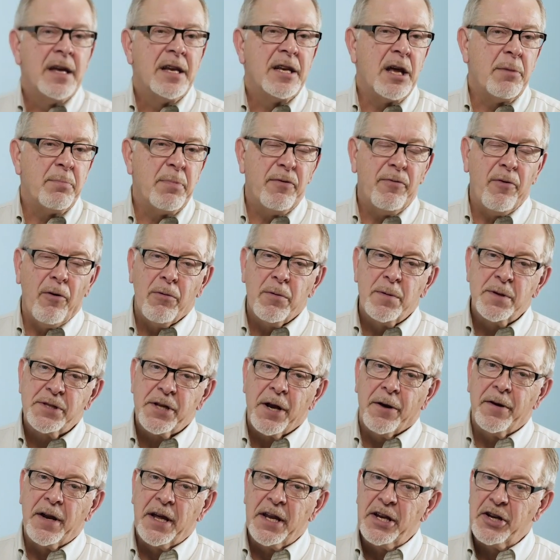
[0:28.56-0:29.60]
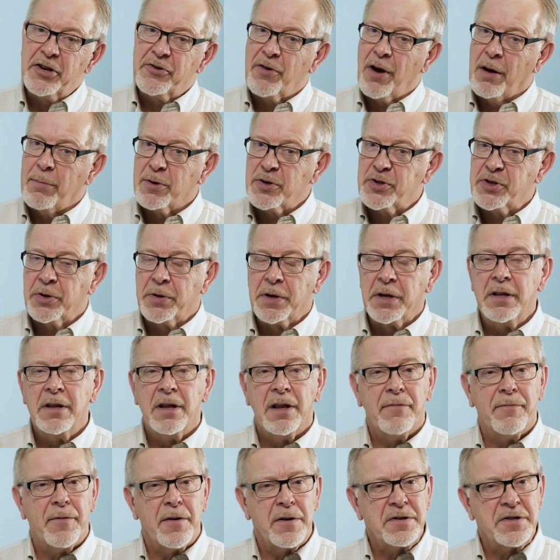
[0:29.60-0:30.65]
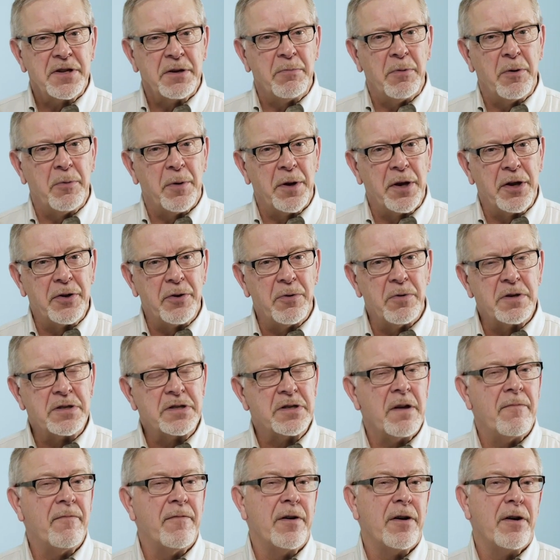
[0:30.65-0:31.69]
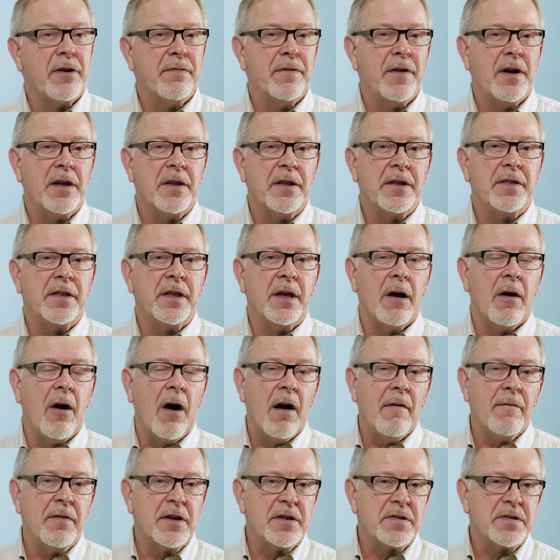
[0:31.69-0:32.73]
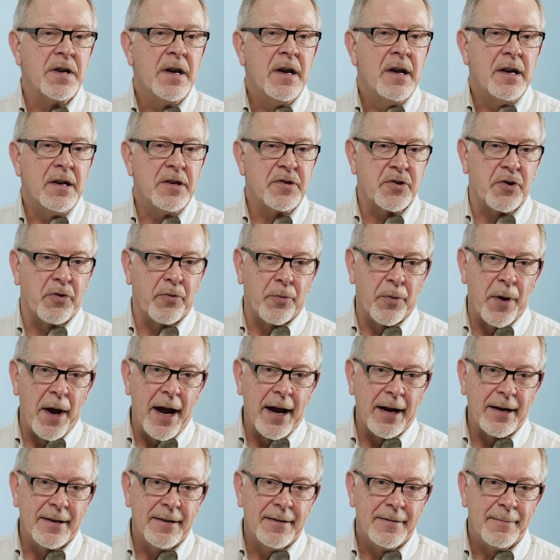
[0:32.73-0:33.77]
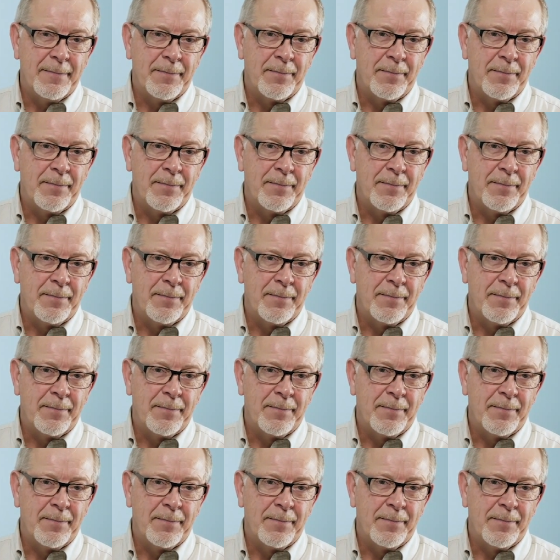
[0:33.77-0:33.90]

Now before we start any troubleshooting, the first thing we want to do is verify that the obvious is correct.